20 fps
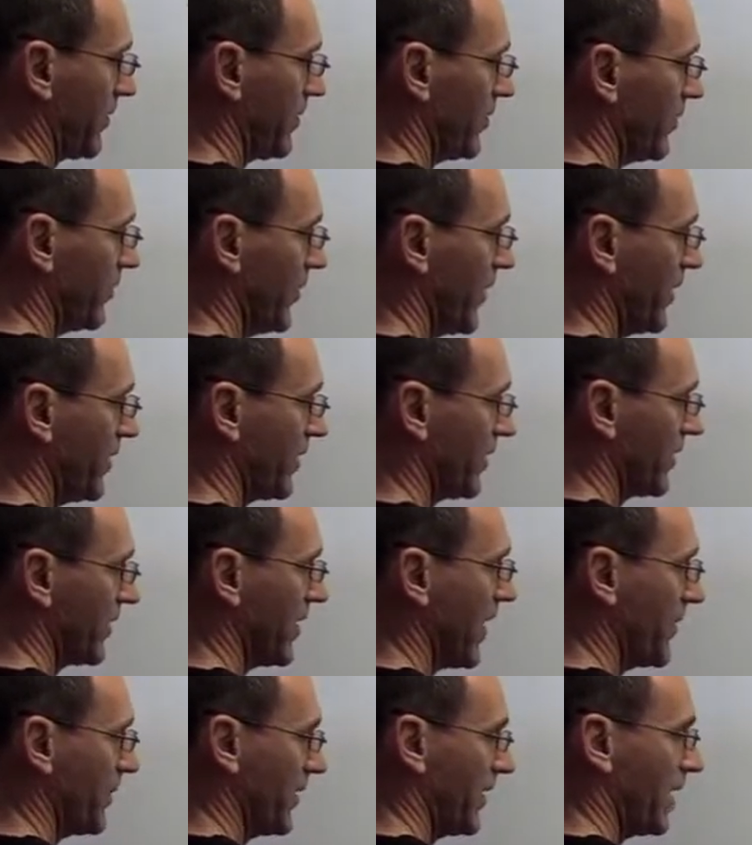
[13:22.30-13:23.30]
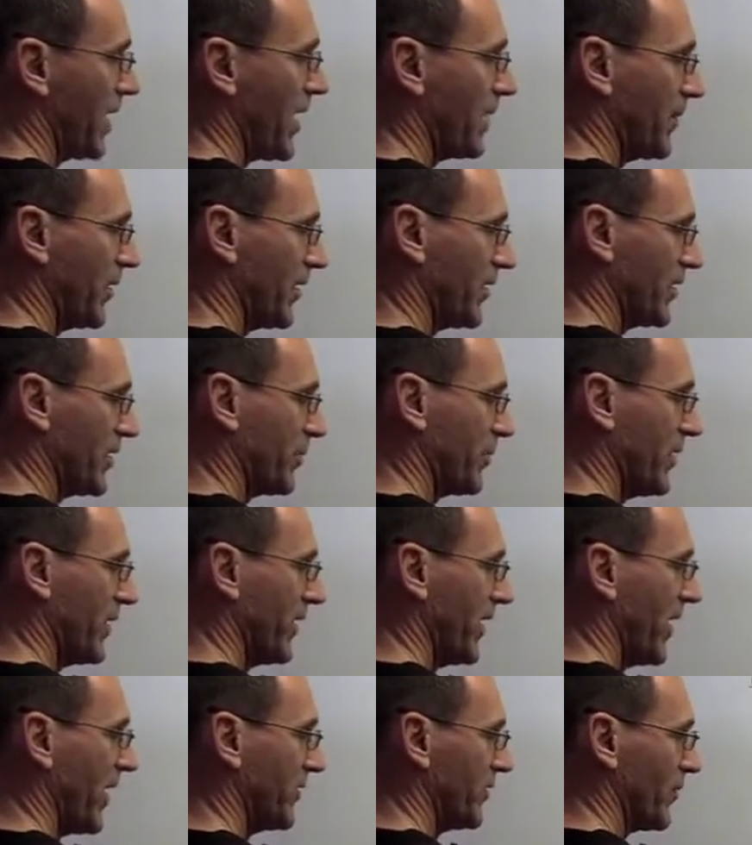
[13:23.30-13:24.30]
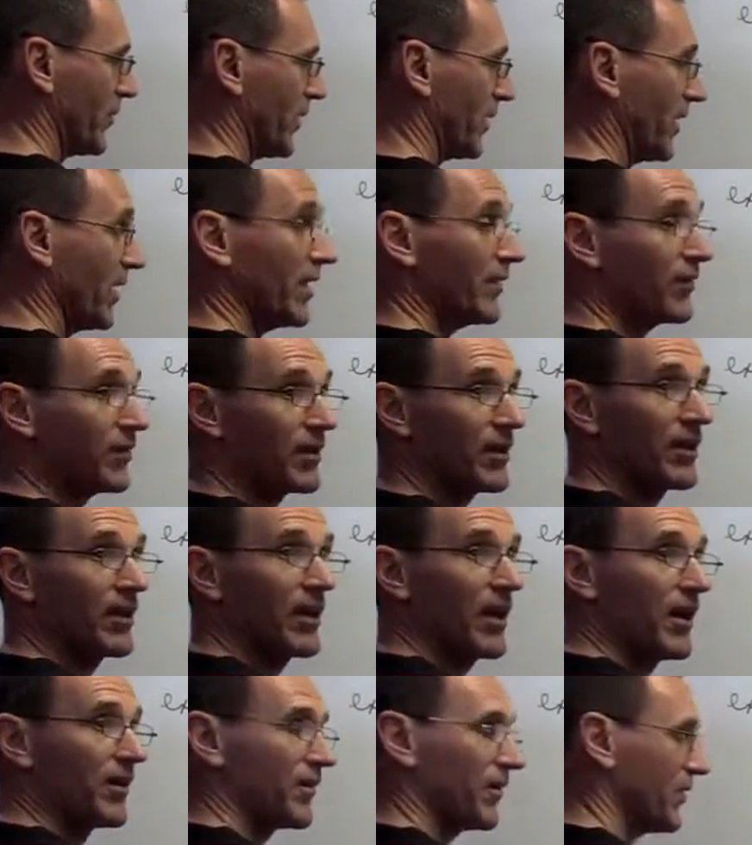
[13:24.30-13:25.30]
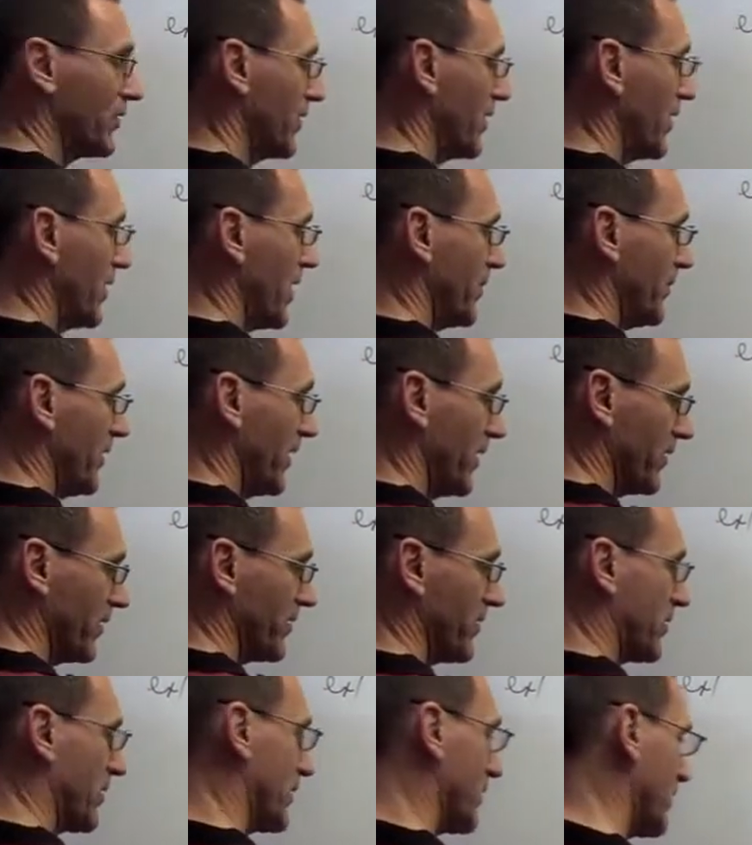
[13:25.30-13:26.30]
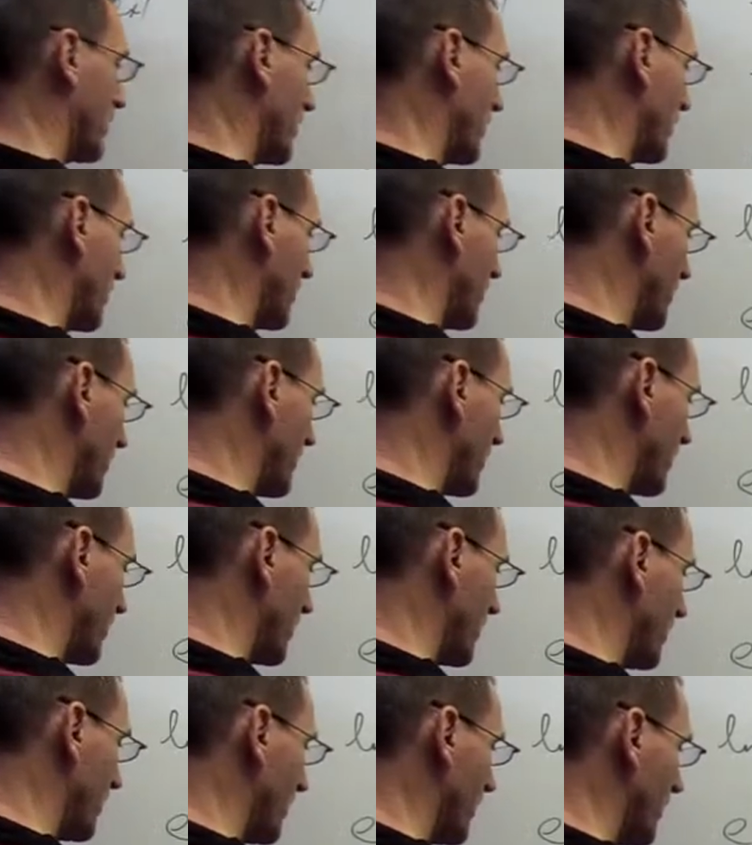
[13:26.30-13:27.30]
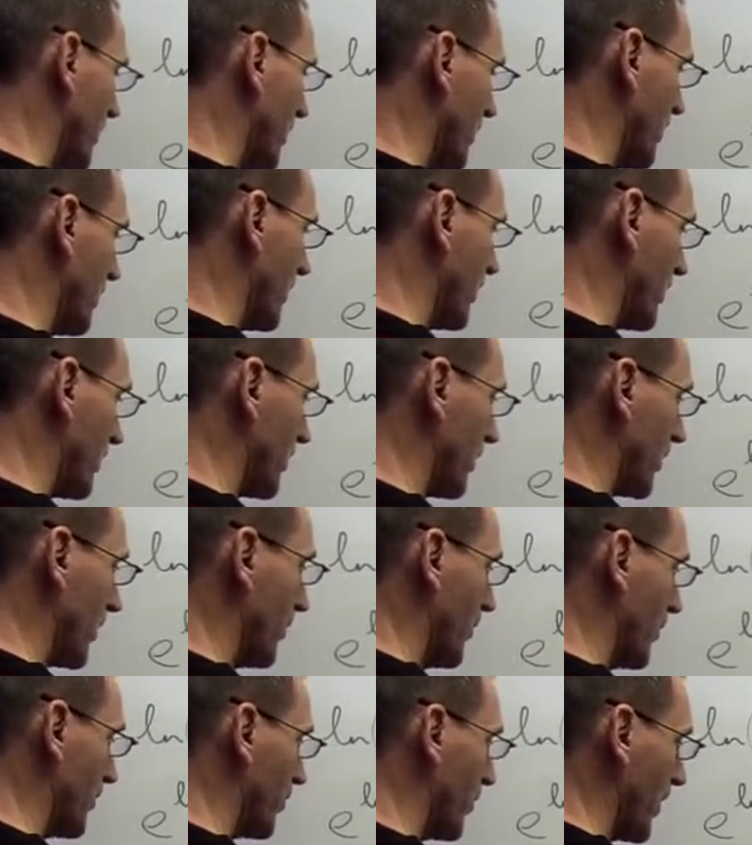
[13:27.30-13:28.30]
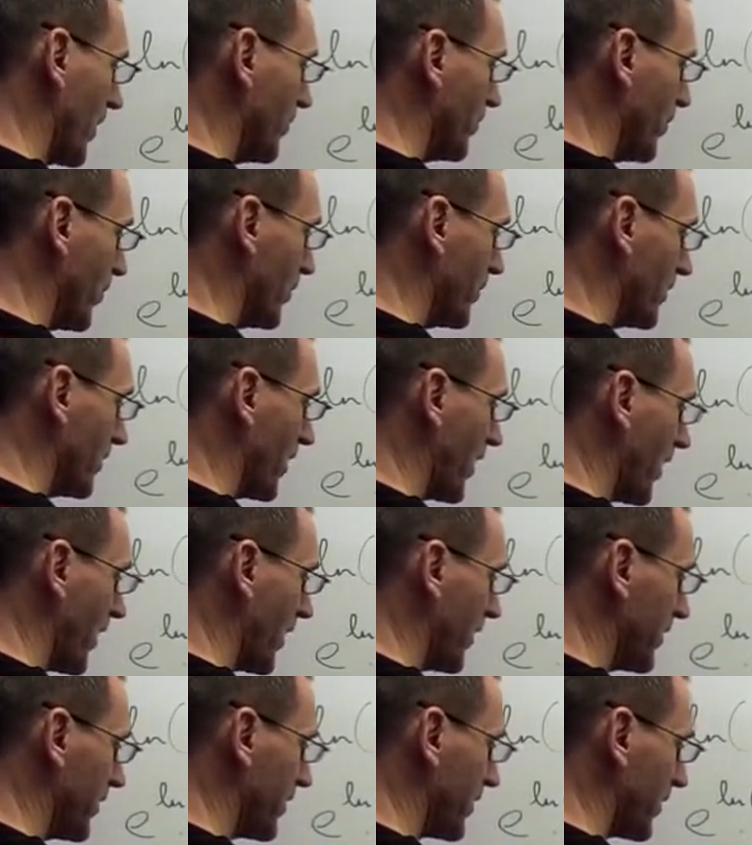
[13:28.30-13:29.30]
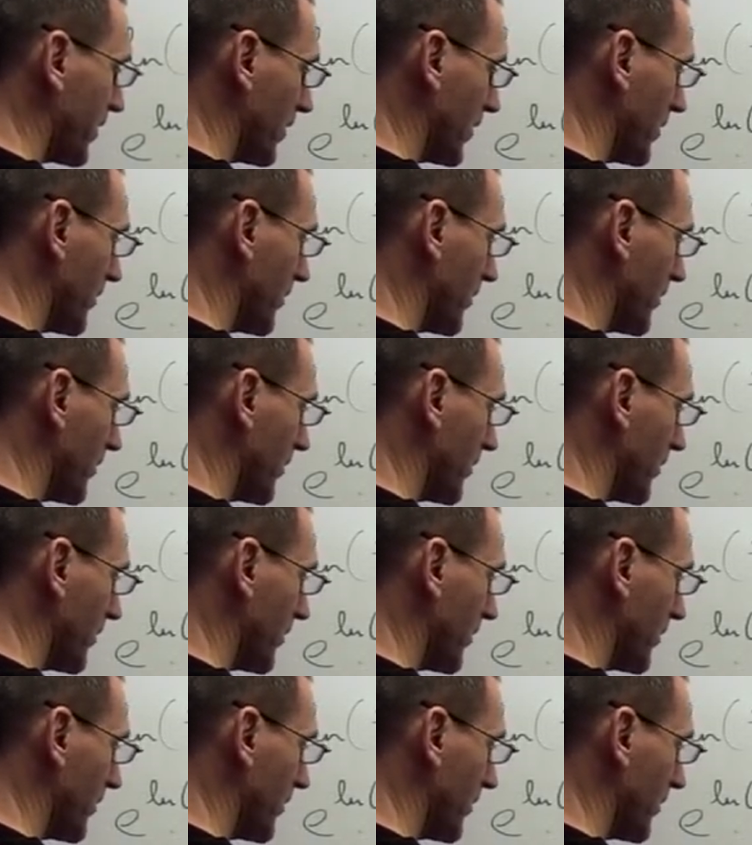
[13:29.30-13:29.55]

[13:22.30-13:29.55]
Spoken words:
numerators and denominators spread out, so I'm going to get everything out of the denominators. And multiply both sides